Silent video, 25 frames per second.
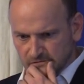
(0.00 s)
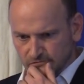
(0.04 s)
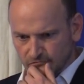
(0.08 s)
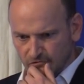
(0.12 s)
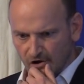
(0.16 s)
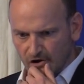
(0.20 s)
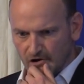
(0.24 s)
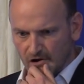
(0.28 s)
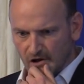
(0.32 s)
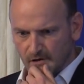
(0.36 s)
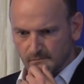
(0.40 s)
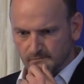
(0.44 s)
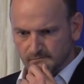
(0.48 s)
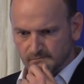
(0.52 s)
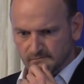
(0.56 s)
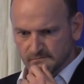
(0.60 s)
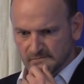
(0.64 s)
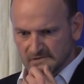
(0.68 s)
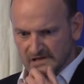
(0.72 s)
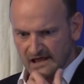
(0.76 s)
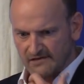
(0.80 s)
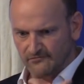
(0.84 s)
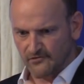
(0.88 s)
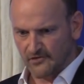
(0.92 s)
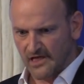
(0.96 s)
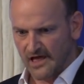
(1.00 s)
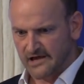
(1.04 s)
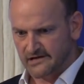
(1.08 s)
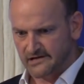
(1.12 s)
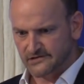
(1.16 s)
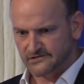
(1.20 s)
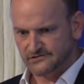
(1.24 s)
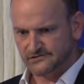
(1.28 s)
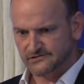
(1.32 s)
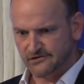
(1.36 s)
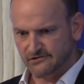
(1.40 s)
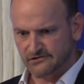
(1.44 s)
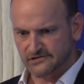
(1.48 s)
grown-up,
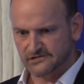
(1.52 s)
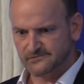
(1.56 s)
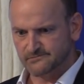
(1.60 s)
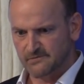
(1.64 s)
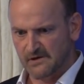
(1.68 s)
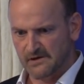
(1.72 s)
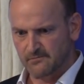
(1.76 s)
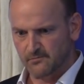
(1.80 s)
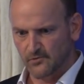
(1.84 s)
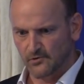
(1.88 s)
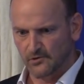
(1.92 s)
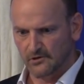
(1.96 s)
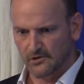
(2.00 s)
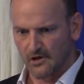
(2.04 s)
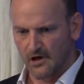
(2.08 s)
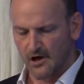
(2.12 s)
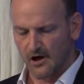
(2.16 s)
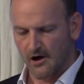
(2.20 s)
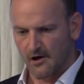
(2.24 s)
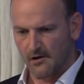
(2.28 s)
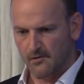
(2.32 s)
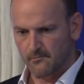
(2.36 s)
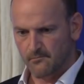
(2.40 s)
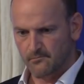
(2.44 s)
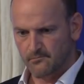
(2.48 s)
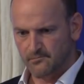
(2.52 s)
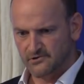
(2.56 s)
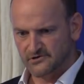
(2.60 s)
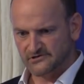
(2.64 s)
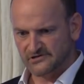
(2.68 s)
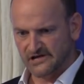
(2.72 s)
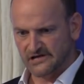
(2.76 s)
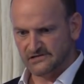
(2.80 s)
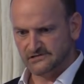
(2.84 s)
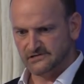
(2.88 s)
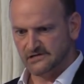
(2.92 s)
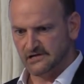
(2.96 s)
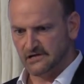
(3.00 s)
level-headed, serious people are
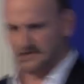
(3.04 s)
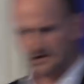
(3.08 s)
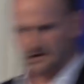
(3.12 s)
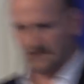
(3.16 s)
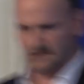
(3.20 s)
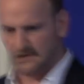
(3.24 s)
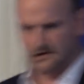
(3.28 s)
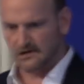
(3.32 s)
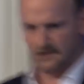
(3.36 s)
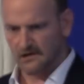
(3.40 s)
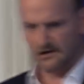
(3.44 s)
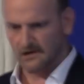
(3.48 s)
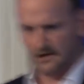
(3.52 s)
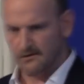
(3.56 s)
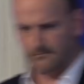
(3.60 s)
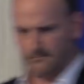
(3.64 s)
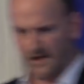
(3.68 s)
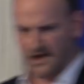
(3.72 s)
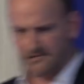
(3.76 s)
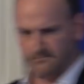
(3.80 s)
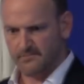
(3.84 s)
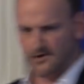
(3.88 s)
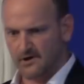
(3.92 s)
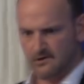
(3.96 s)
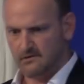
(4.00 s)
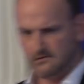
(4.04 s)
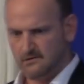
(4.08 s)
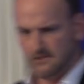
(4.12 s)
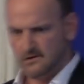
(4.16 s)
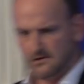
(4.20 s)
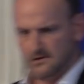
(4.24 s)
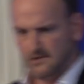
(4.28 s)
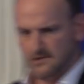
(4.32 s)
presenting a paper,